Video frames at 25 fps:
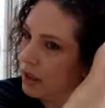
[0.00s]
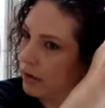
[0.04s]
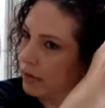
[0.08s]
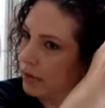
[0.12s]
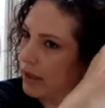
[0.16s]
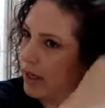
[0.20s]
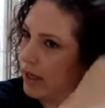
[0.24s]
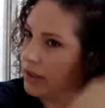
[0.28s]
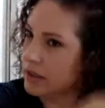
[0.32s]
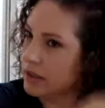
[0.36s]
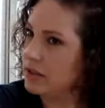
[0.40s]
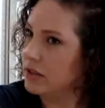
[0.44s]

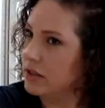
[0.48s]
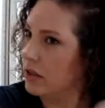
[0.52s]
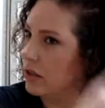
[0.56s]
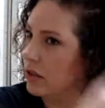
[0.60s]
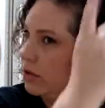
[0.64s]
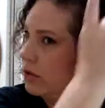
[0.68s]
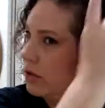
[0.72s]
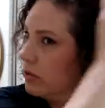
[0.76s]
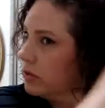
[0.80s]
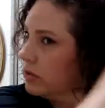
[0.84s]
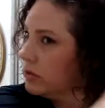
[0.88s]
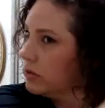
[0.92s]
Okay,
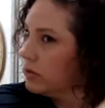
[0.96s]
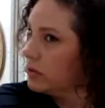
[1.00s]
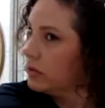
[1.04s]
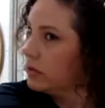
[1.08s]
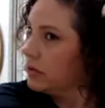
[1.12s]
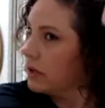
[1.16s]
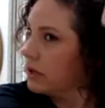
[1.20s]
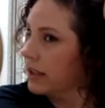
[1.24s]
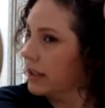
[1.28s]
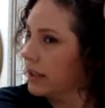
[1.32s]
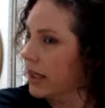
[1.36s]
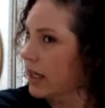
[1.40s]
so
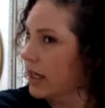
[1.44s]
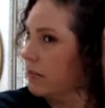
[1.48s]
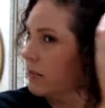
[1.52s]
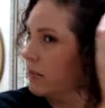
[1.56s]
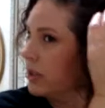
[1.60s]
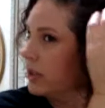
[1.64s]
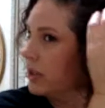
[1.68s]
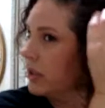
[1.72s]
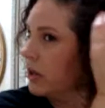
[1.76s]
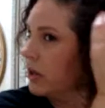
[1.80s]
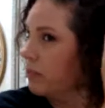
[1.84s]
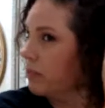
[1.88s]
again, I'm
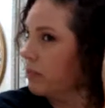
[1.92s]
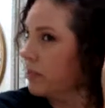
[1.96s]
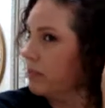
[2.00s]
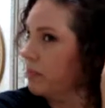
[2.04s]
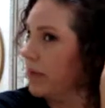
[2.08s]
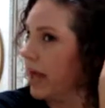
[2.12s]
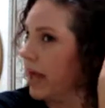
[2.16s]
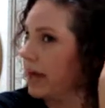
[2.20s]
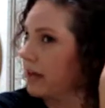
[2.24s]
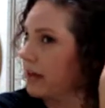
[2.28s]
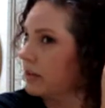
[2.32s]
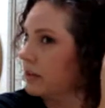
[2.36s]
going to go
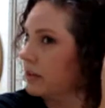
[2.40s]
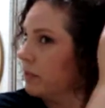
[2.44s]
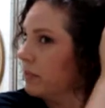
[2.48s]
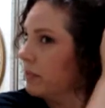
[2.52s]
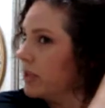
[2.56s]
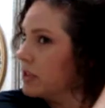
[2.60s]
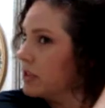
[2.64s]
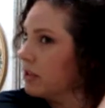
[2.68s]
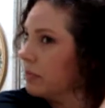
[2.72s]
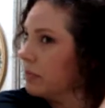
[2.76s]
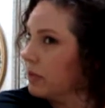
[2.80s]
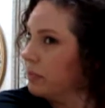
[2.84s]
back a little
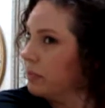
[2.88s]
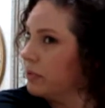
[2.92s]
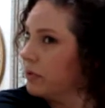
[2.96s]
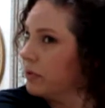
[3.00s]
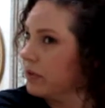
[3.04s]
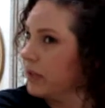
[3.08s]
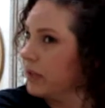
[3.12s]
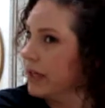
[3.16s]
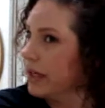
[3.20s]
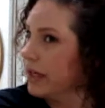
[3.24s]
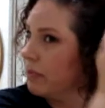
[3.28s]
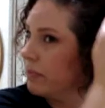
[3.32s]
bit. So I'm going to
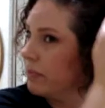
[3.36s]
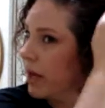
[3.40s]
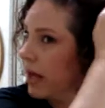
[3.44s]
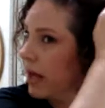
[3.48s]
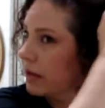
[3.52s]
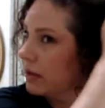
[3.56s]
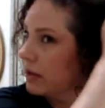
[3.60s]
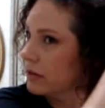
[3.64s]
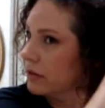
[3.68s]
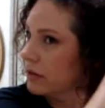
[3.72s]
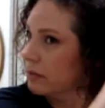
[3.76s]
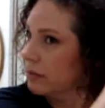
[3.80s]
pull the hair
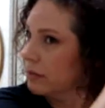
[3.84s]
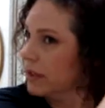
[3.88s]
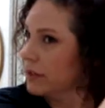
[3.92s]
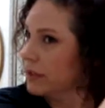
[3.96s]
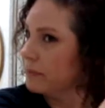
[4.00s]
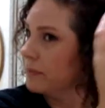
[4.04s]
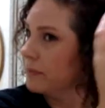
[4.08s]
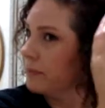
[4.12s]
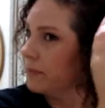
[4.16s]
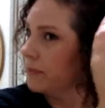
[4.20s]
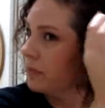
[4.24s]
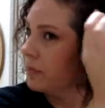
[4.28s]
back a little
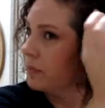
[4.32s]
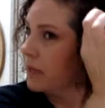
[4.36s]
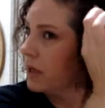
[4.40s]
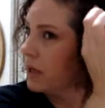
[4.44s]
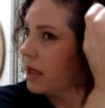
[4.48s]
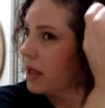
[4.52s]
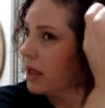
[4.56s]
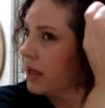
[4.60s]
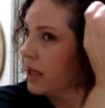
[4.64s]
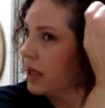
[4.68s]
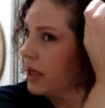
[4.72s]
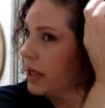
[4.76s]
bit,
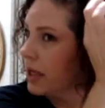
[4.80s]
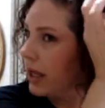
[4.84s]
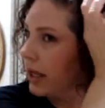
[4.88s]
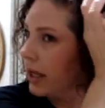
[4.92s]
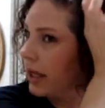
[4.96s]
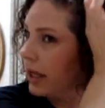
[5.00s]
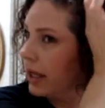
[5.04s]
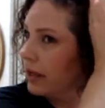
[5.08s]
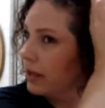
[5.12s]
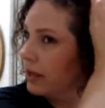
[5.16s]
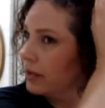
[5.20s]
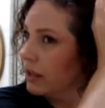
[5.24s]

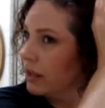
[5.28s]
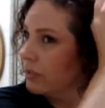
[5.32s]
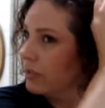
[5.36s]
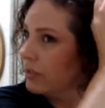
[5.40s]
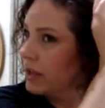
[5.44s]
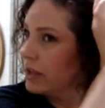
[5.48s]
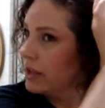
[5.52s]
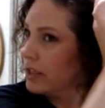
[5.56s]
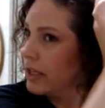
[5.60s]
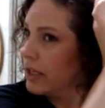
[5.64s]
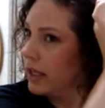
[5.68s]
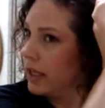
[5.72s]
and I'm
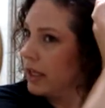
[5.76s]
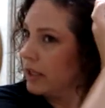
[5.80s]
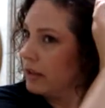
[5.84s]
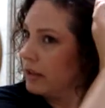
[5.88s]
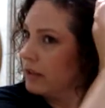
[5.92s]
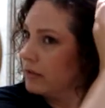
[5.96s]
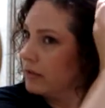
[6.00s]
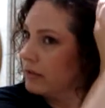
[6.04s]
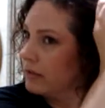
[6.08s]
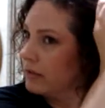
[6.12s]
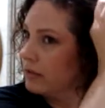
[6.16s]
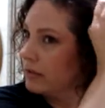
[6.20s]
going to
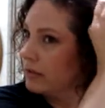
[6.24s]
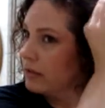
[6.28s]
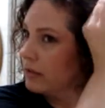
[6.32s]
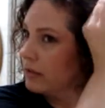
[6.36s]
take